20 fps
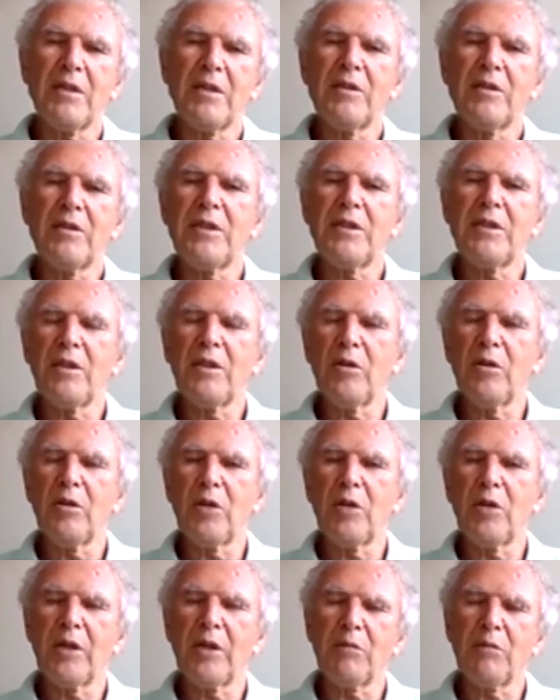T
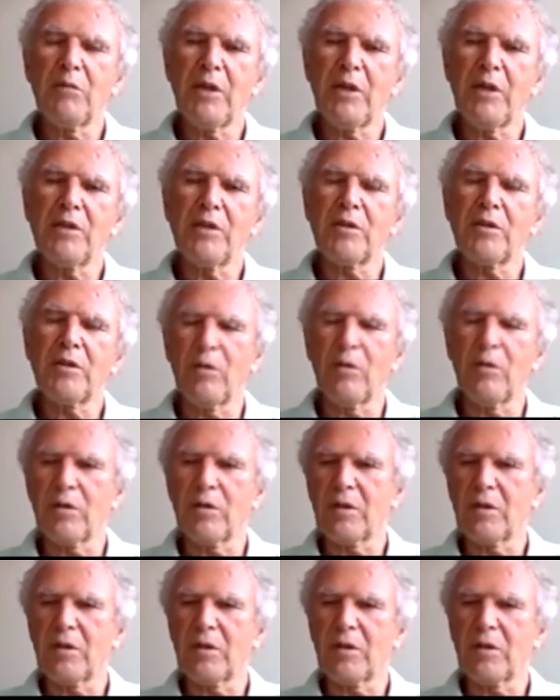log n minus
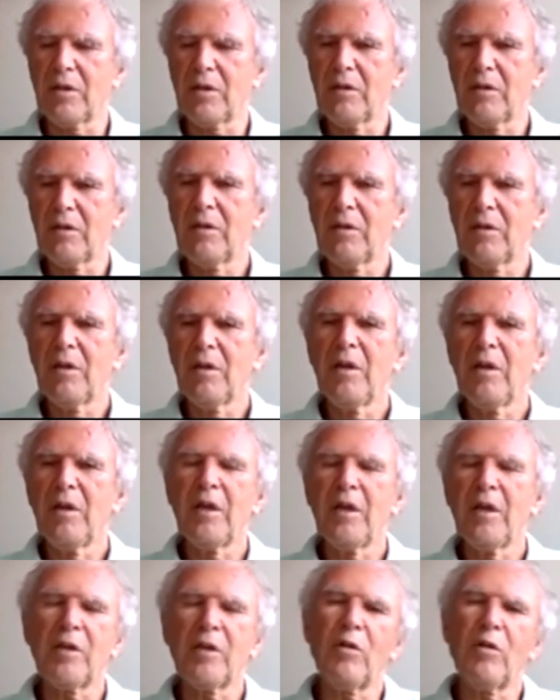constant.
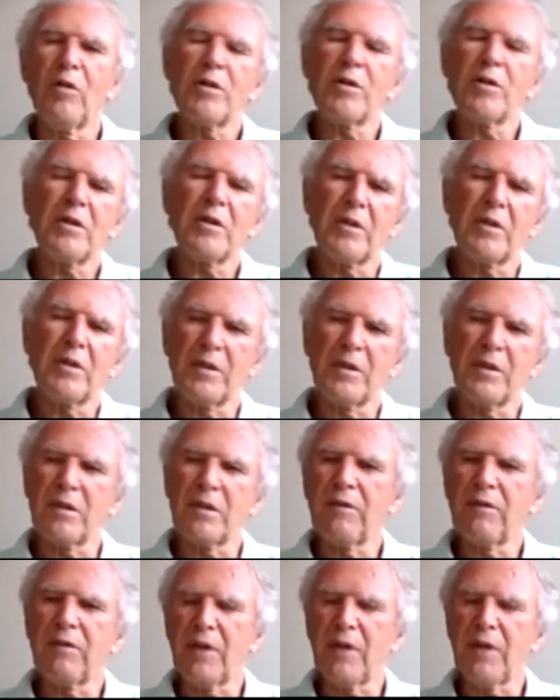And constant is, in
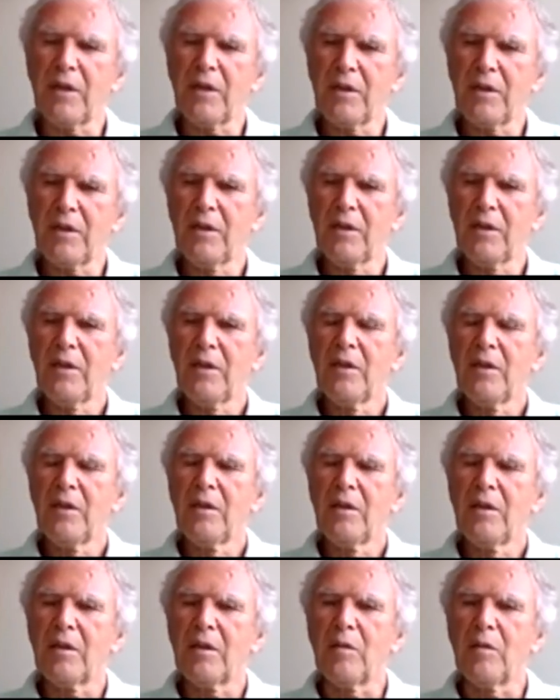fact,
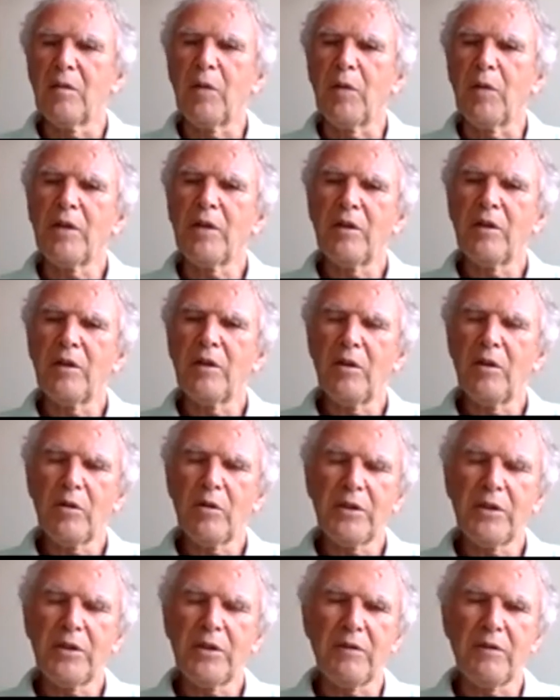a binary log
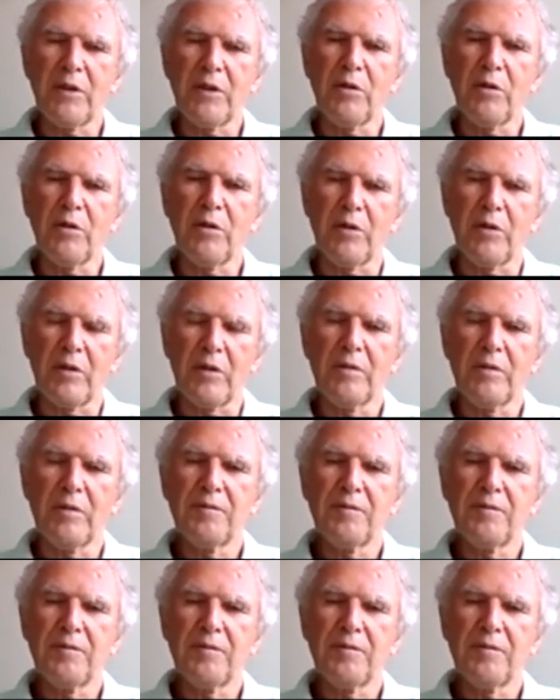T factorial.